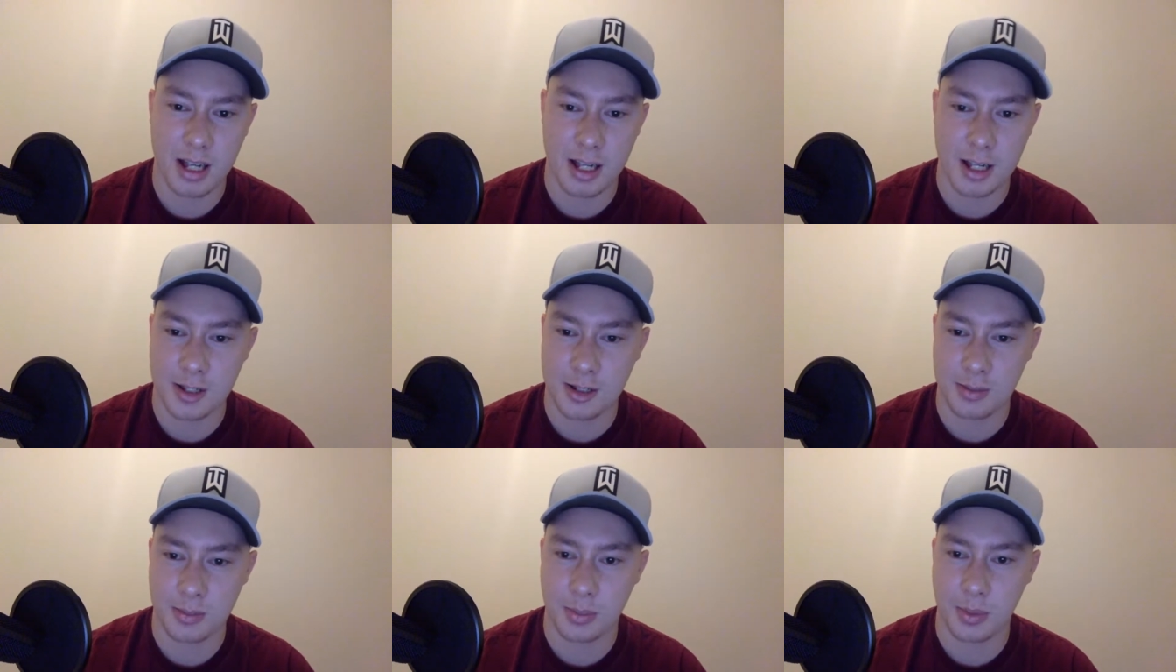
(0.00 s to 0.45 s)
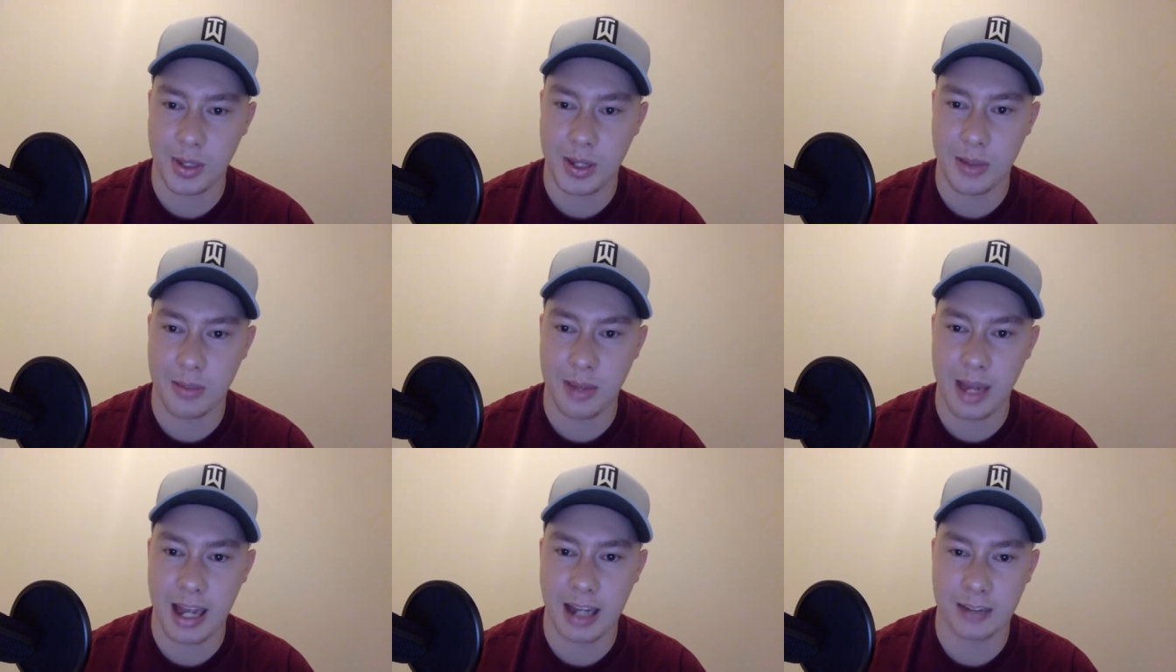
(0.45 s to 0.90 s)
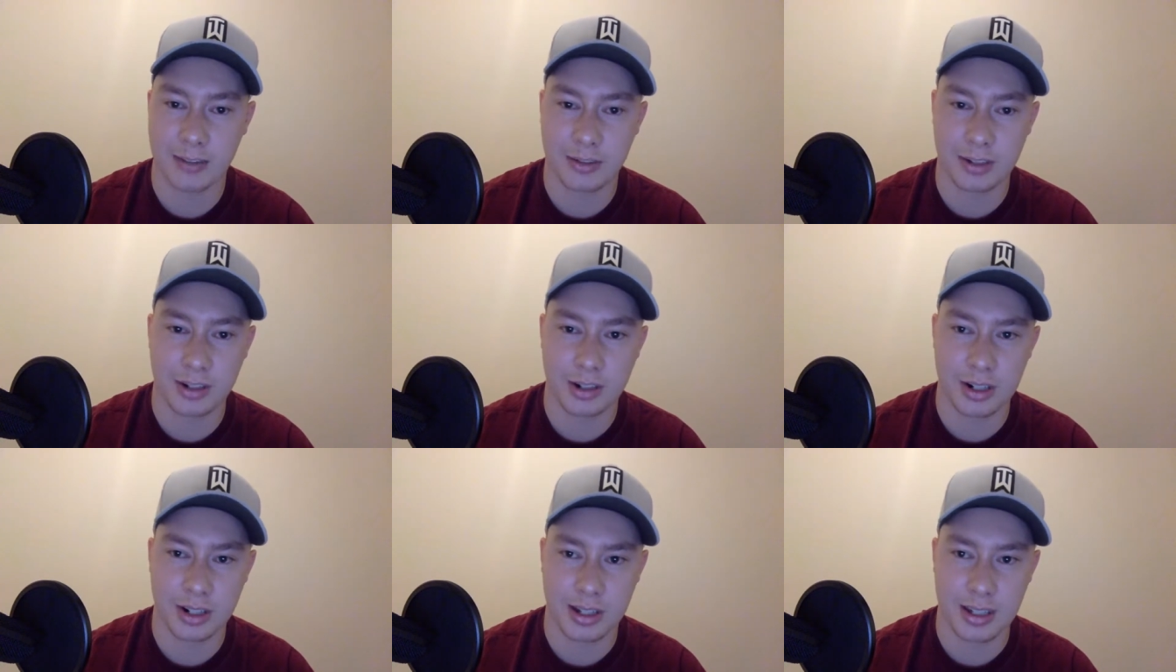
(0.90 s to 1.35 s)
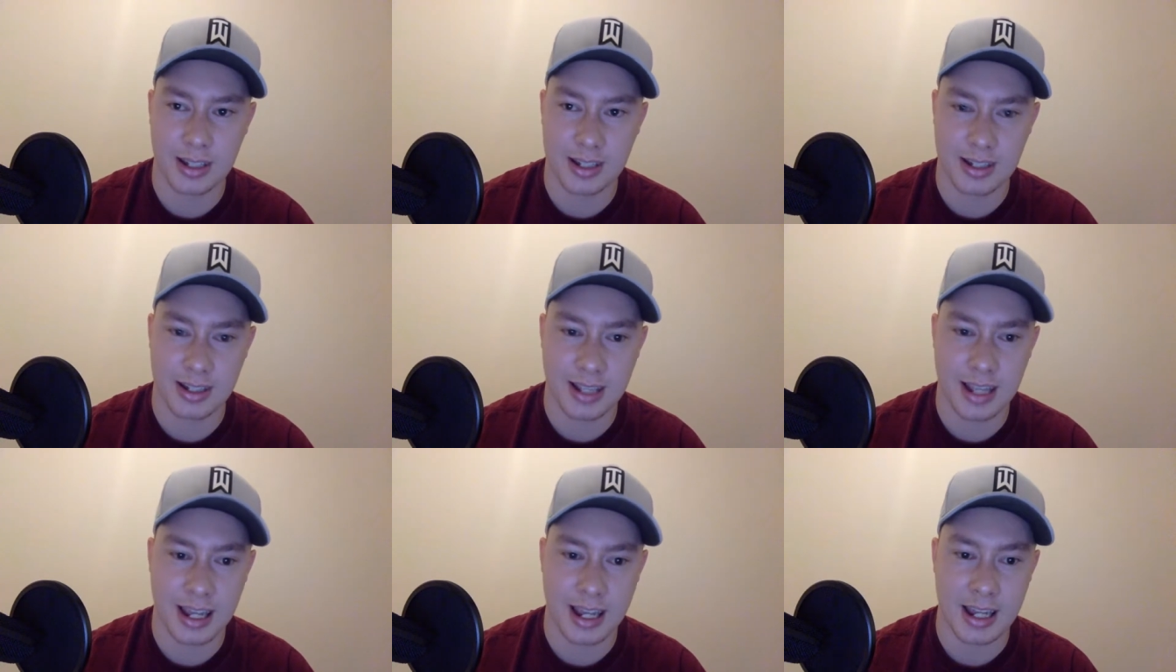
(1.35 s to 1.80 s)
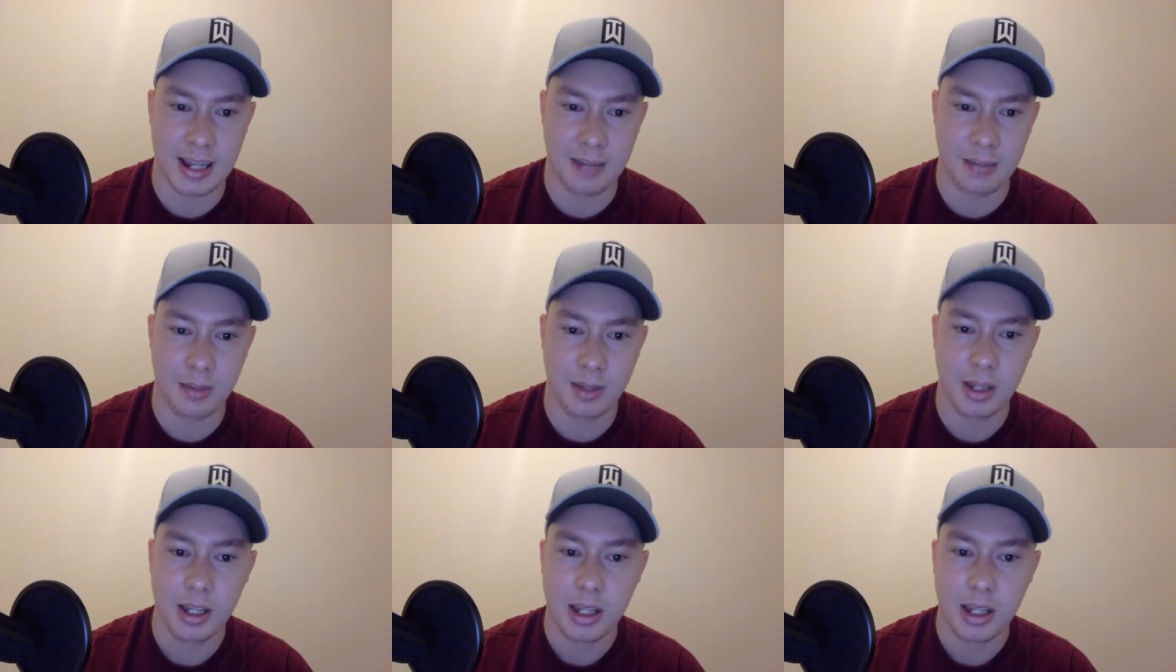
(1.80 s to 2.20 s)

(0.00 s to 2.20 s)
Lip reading: split backfield in this game.